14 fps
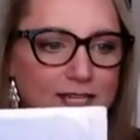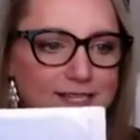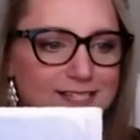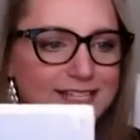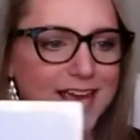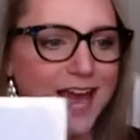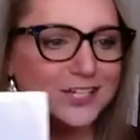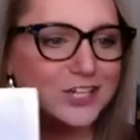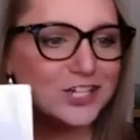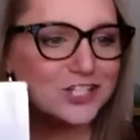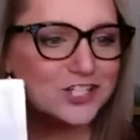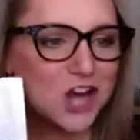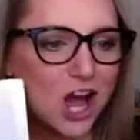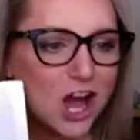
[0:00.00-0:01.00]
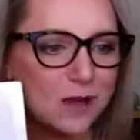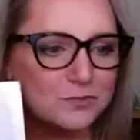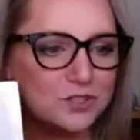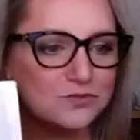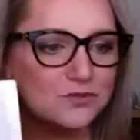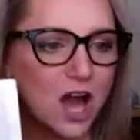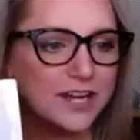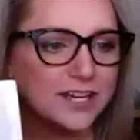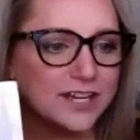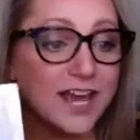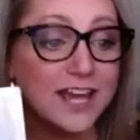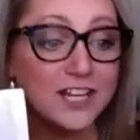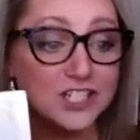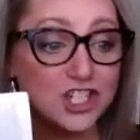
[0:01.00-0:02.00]
Ziad, good job. You got it.
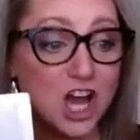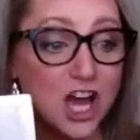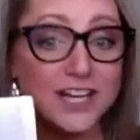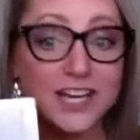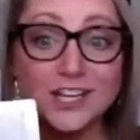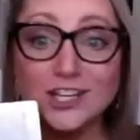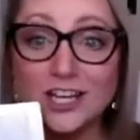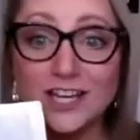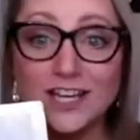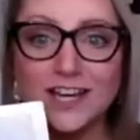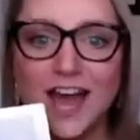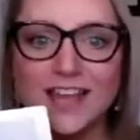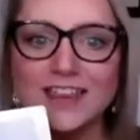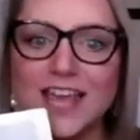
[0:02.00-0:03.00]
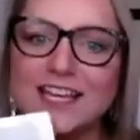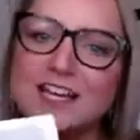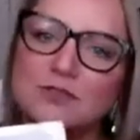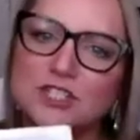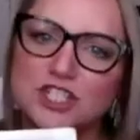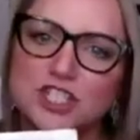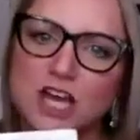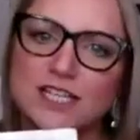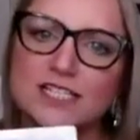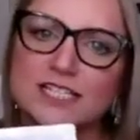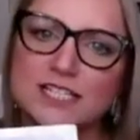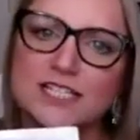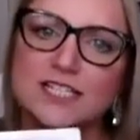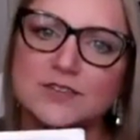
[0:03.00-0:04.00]
And Ashana, good. I like how Ashana
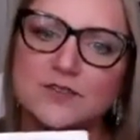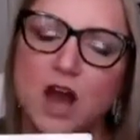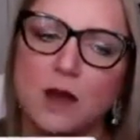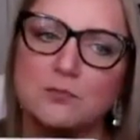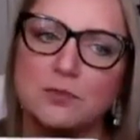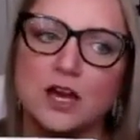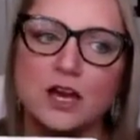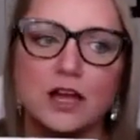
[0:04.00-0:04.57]
didn't give up.